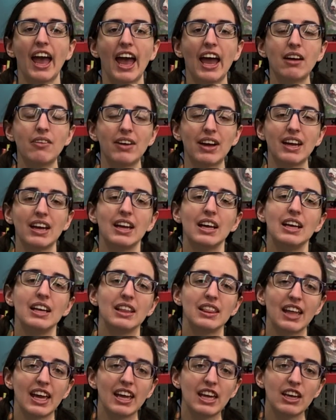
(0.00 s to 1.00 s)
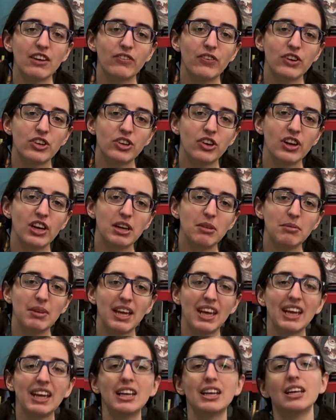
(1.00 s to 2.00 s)
Anyway, thank you for joining
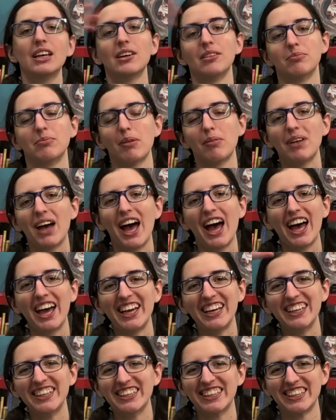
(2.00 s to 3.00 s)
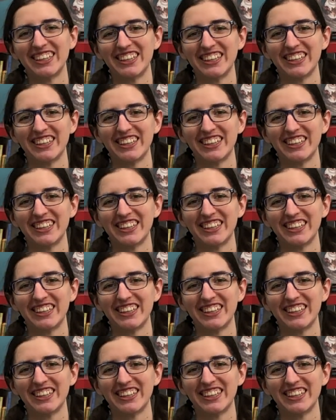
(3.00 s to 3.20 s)
me. Bye-bye.